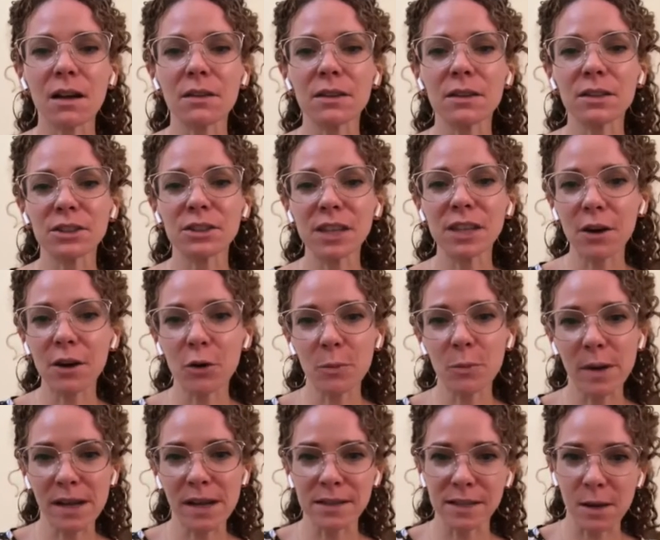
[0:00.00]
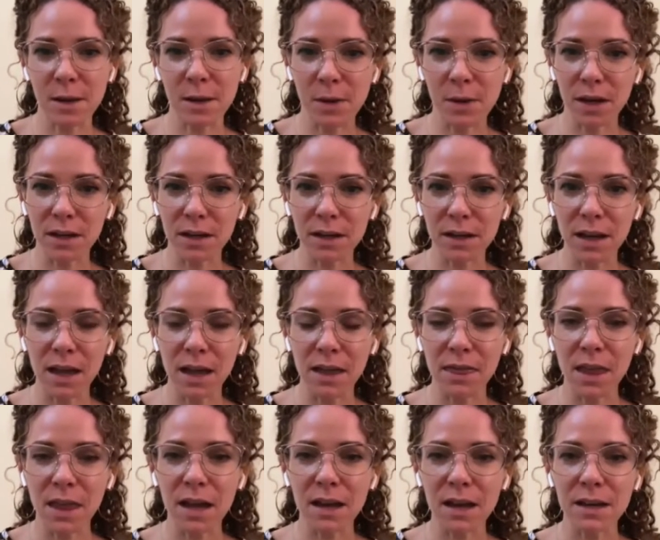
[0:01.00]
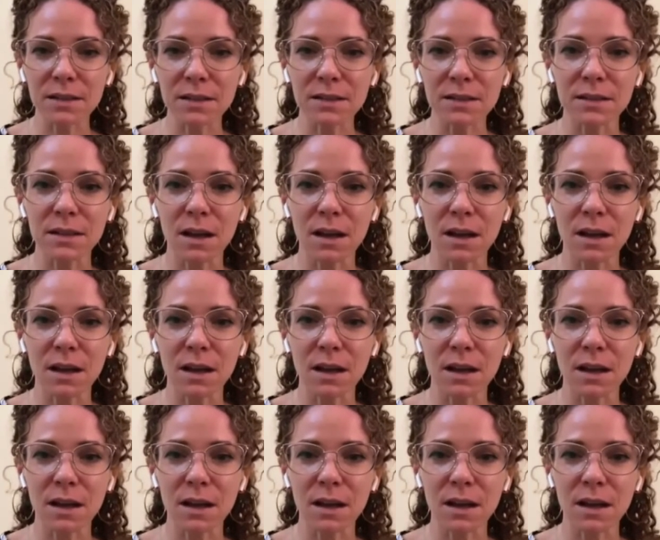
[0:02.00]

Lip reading: the shadow pandemic, and that is